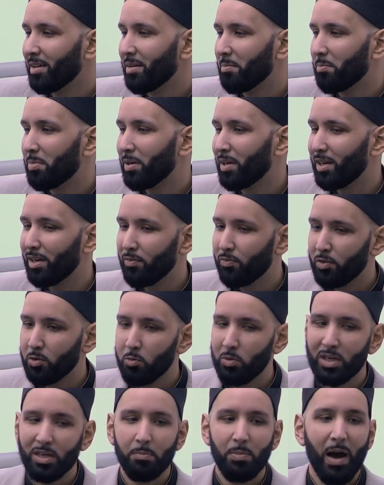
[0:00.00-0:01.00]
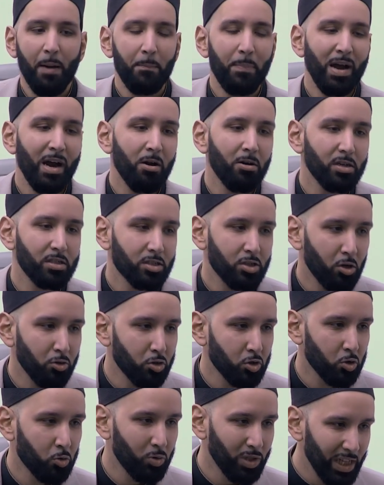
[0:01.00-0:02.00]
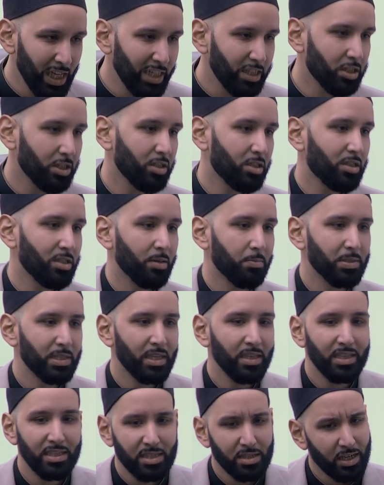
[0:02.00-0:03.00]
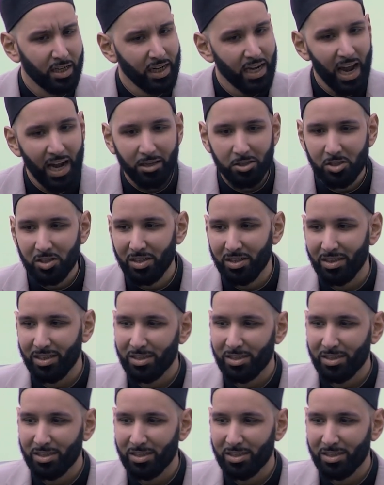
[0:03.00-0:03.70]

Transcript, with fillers: but if you read about parasocial relationships and this connection,